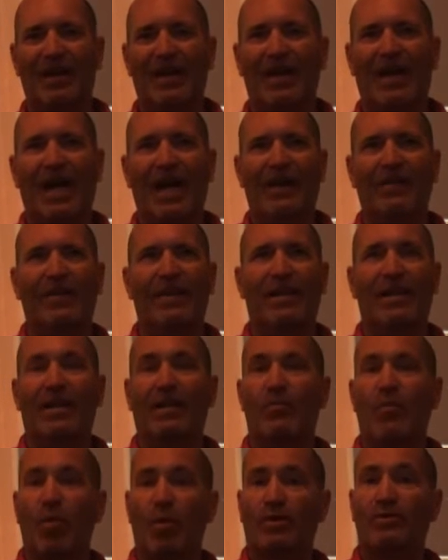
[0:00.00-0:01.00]
having
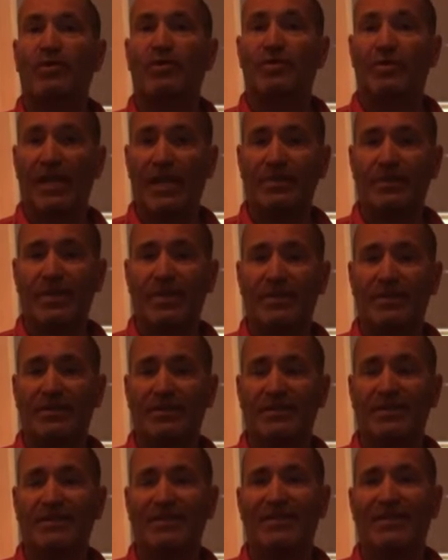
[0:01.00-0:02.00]
a more
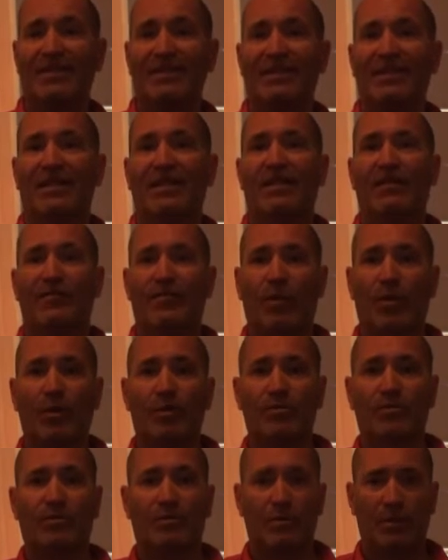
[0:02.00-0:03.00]
seamless
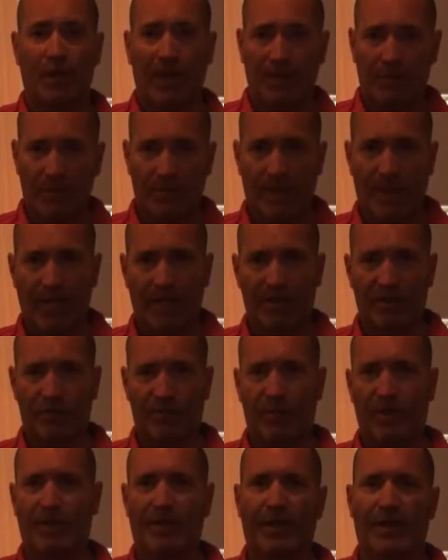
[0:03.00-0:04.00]
first cover band
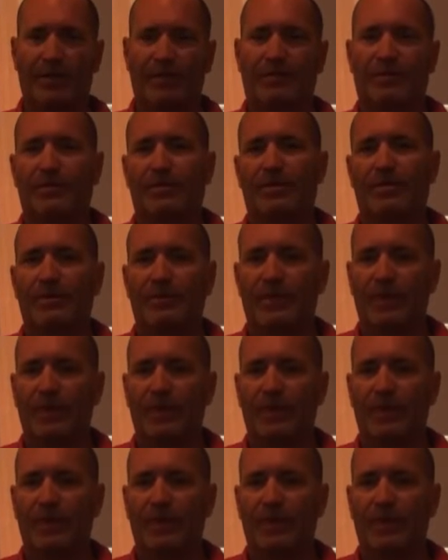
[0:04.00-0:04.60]
experience.